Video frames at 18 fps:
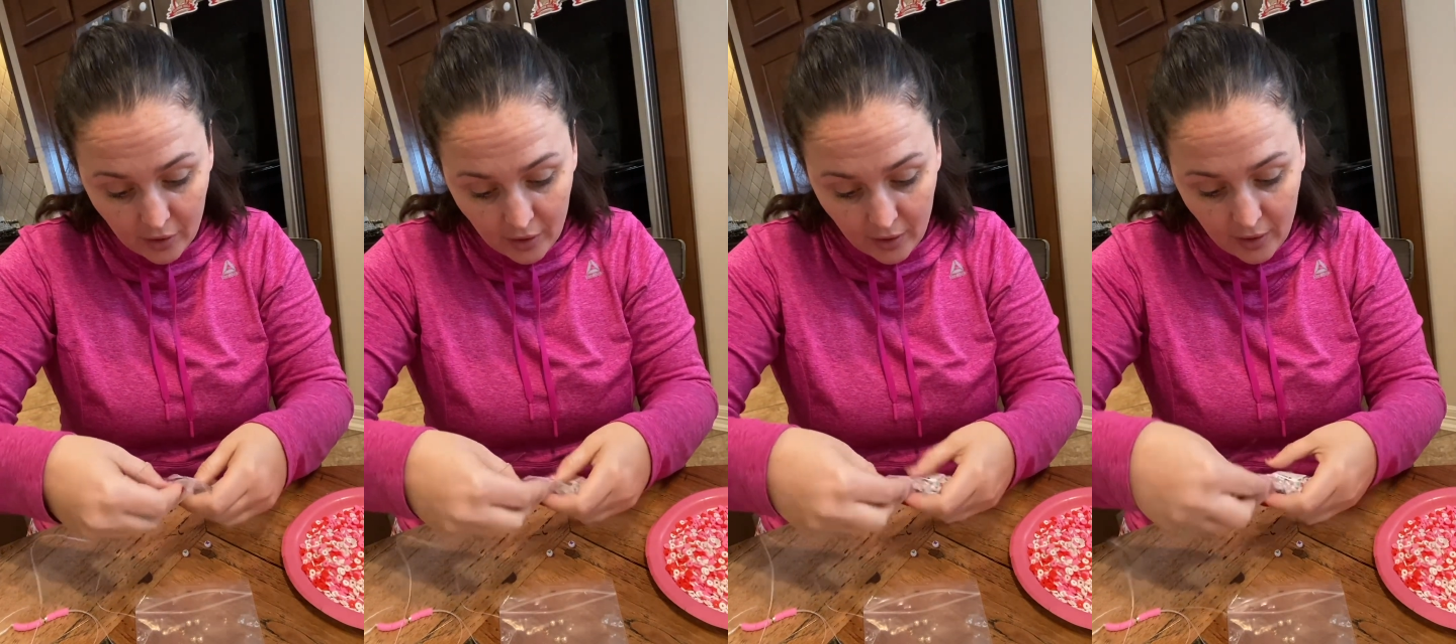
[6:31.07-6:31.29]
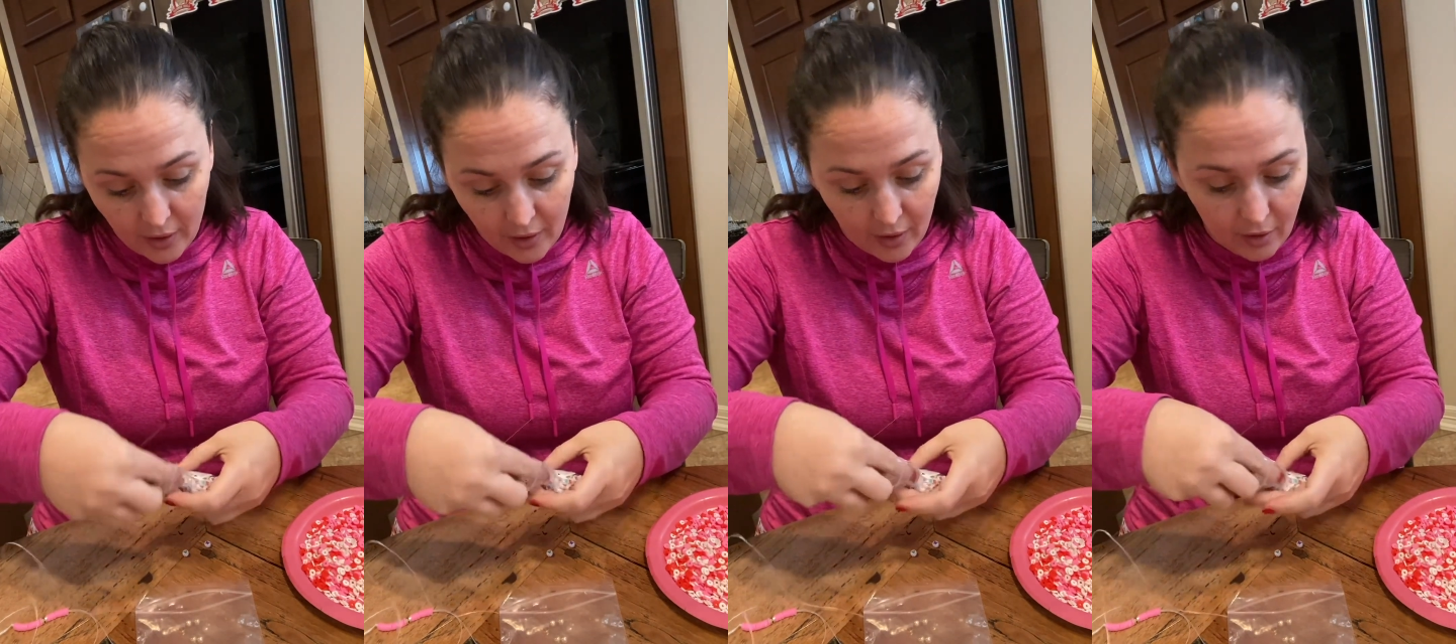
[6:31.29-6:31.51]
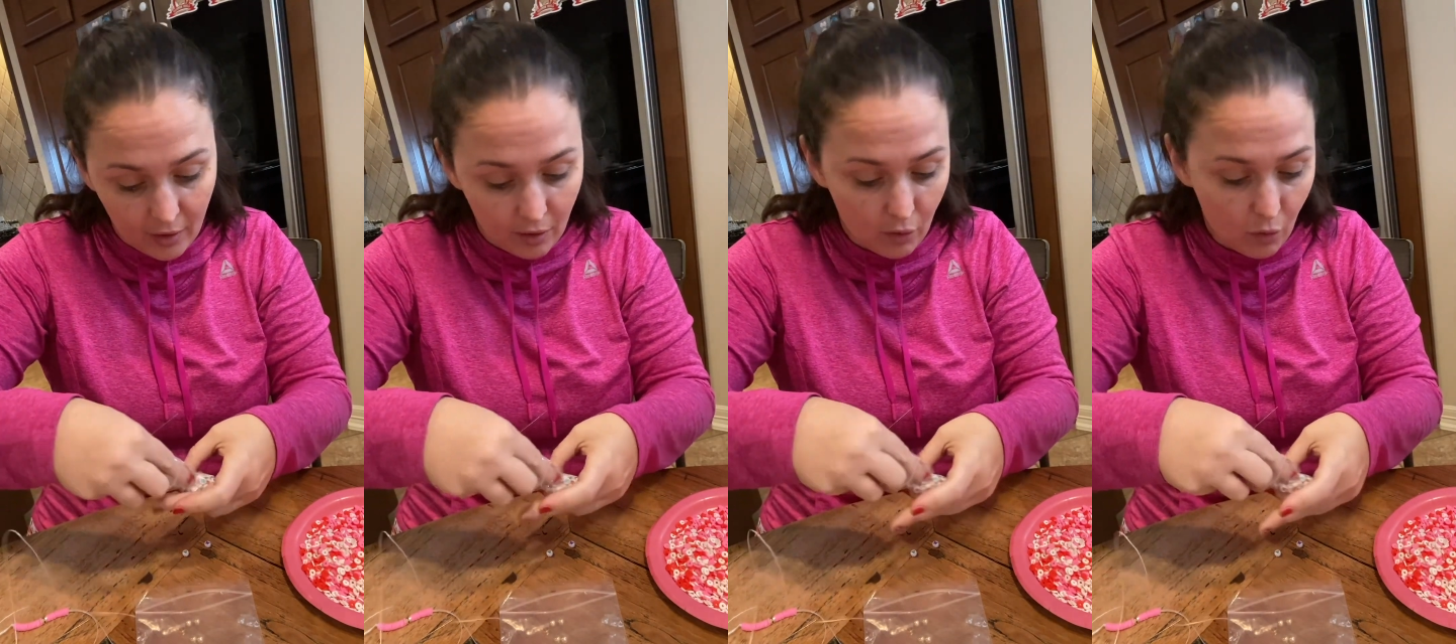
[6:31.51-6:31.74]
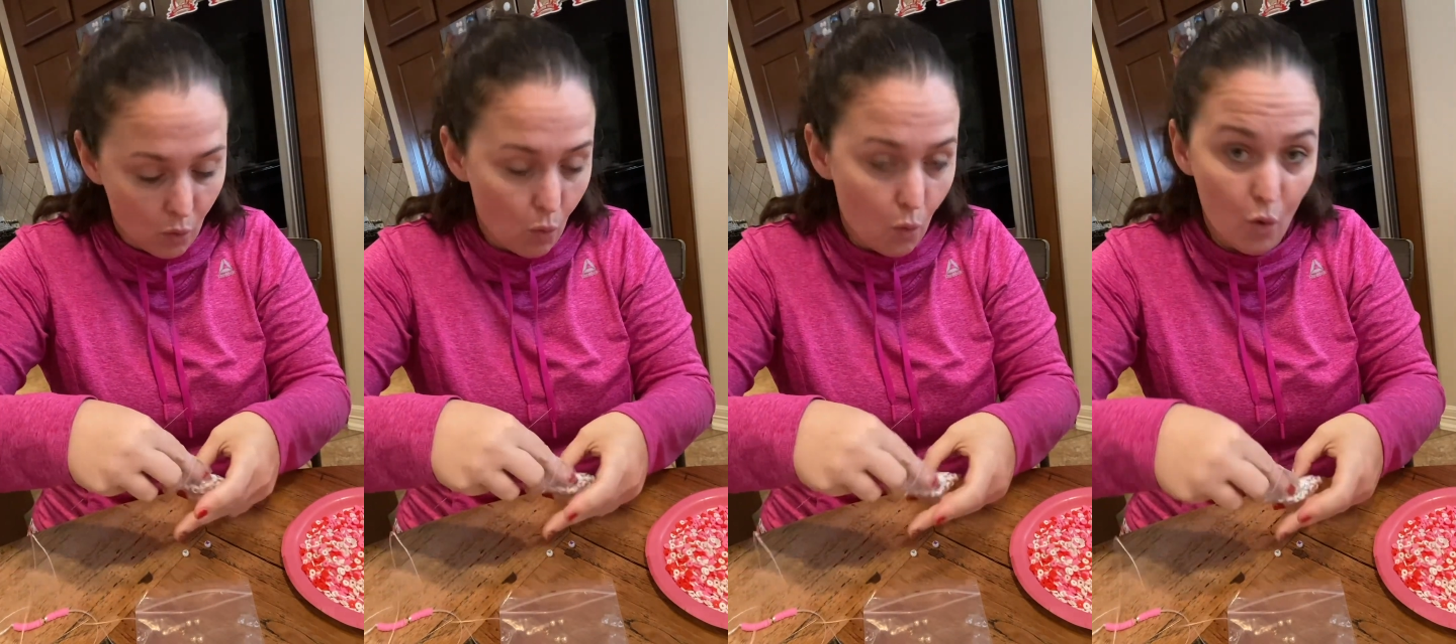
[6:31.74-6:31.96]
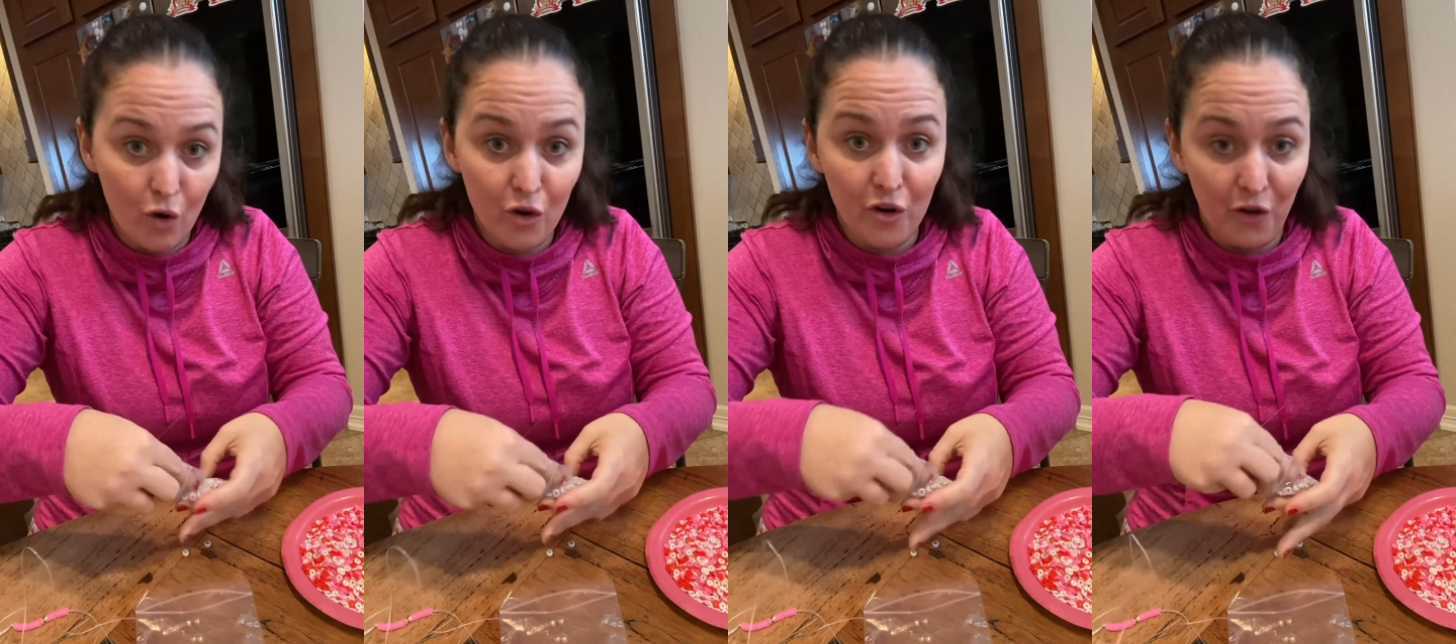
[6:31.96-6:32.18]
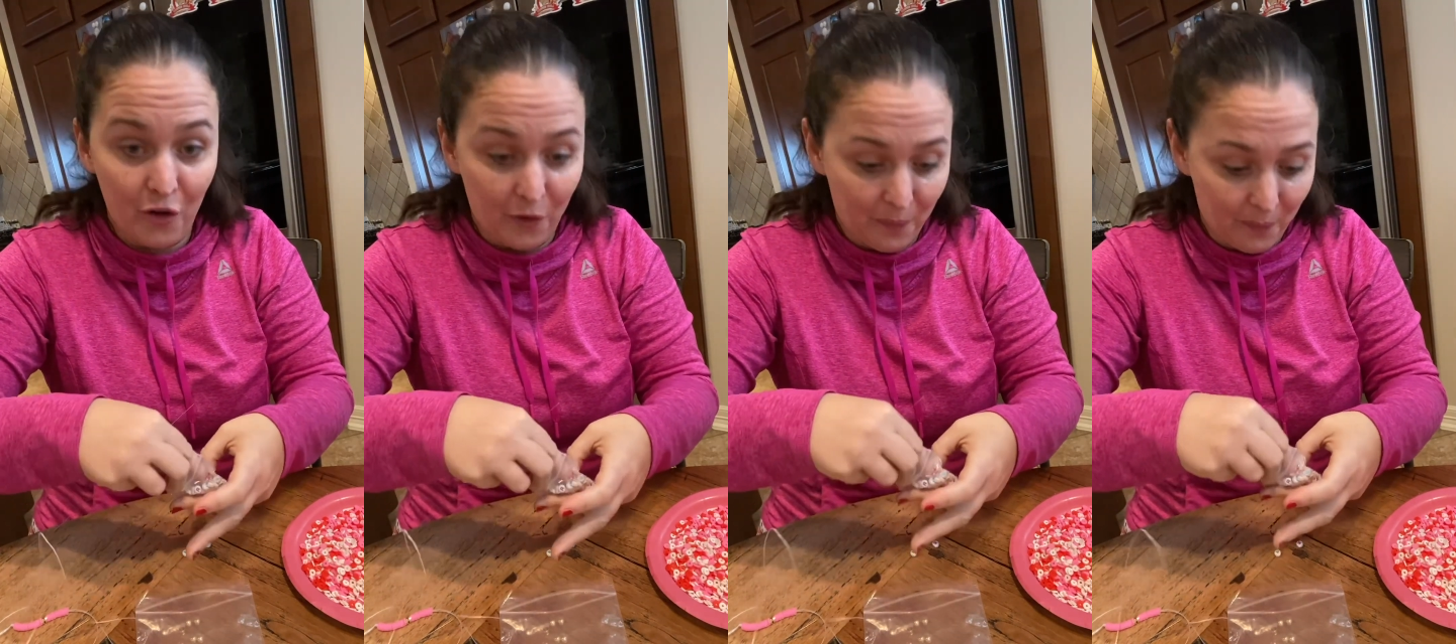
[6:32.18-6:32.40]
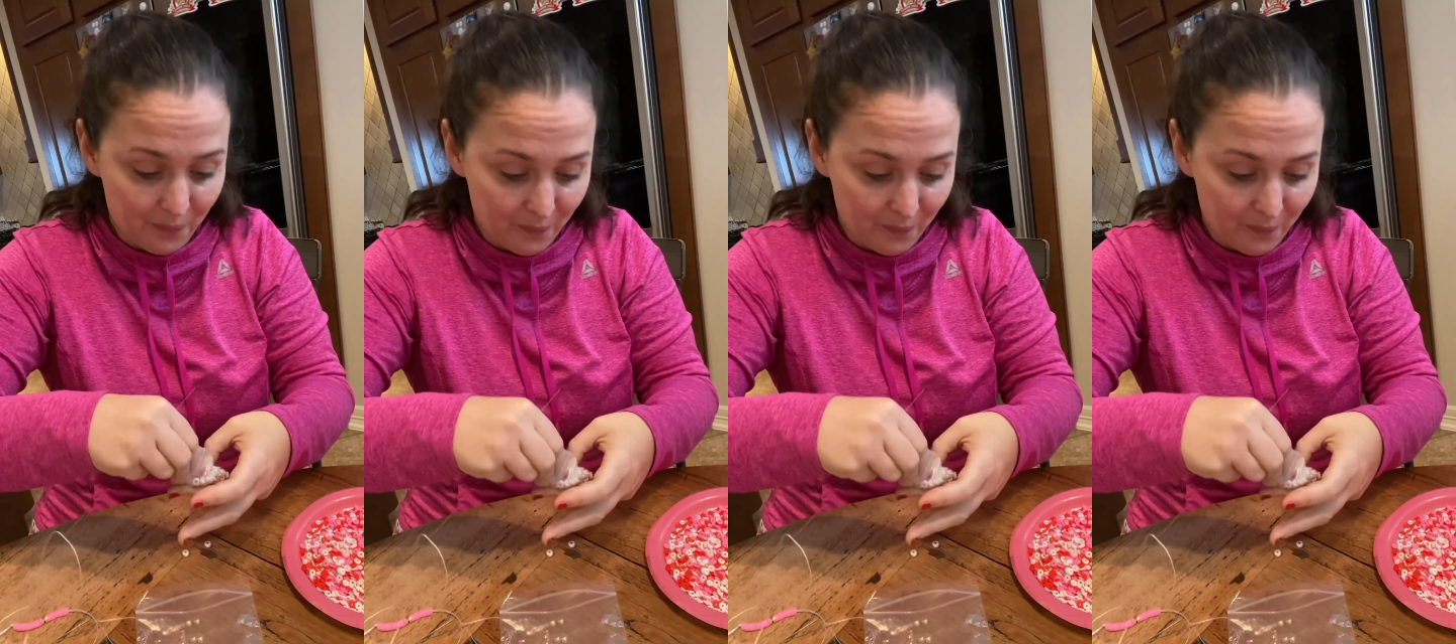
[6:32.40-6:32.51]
in Warner.